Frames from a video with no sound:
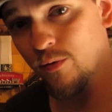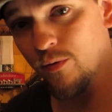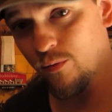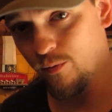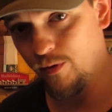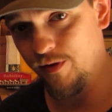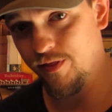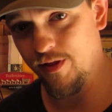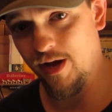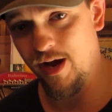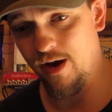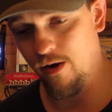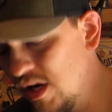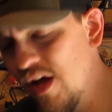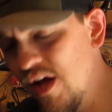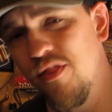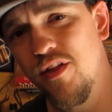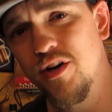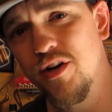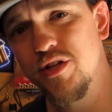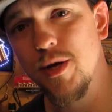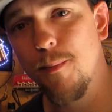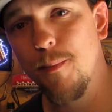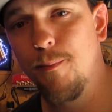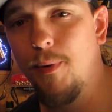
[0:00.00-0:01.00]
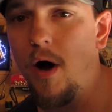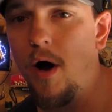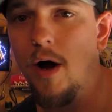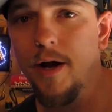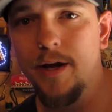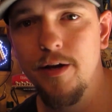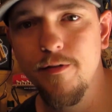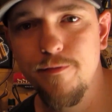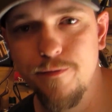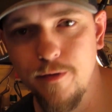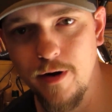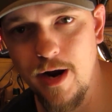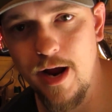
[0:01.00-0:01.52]
without. There's a
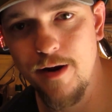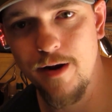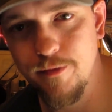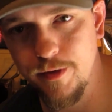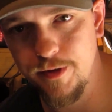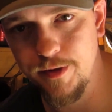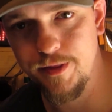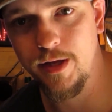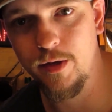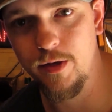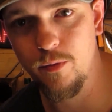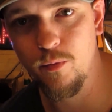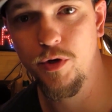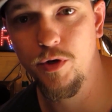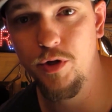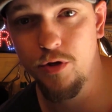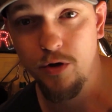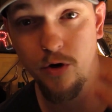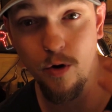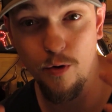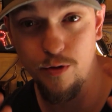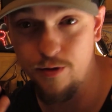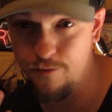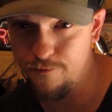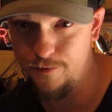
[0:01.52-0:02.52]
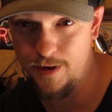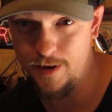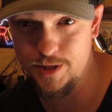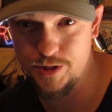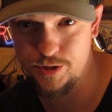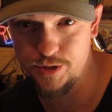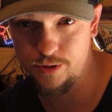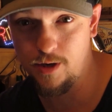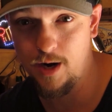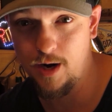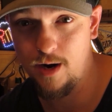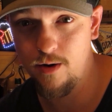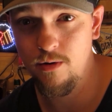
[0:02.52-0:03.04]
pocket for everything when you go the vest
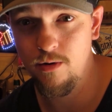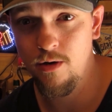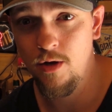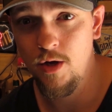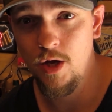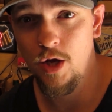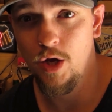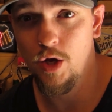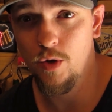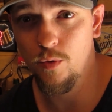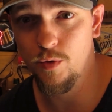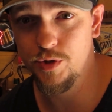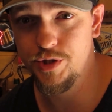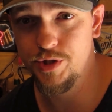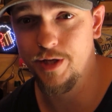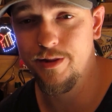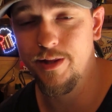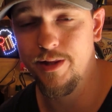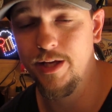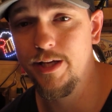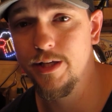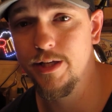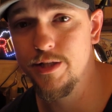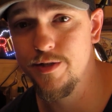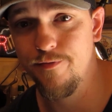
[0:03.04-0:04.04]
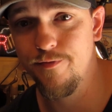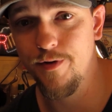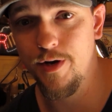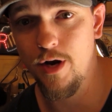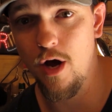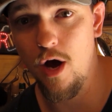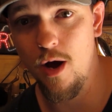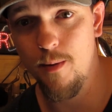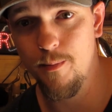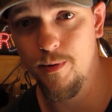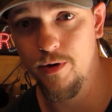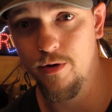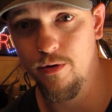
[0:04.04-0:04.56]
route, which I think is
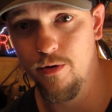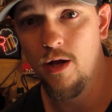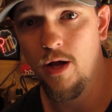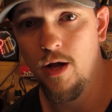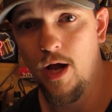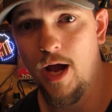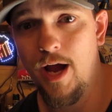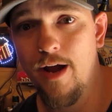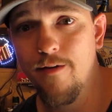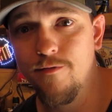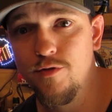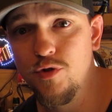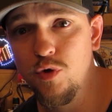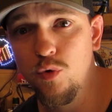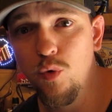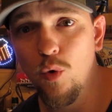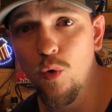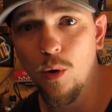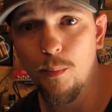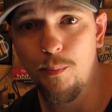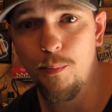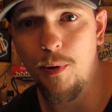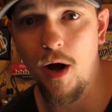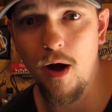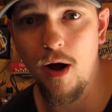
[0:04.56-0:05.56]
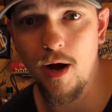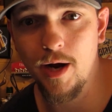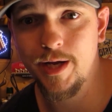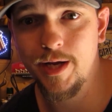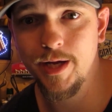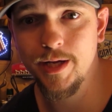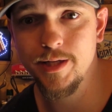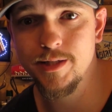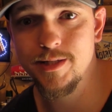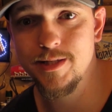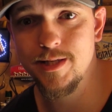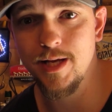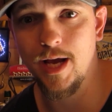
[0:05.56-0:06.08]
phenomenal. I have tool
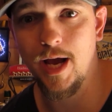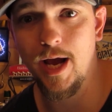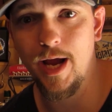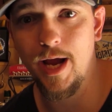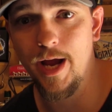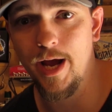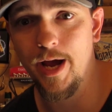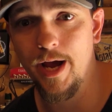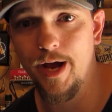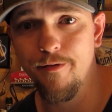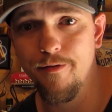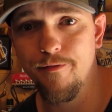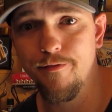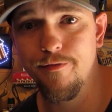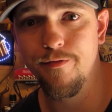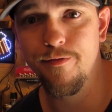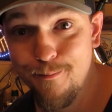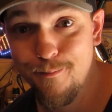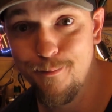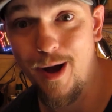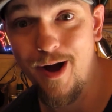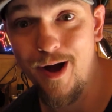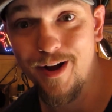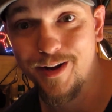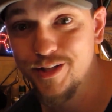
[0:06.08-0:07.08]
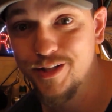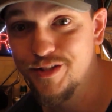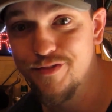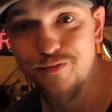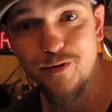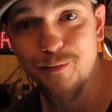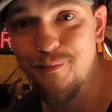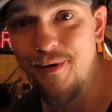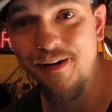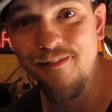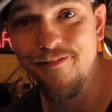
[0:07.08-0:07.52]
pockets, I have pockets for my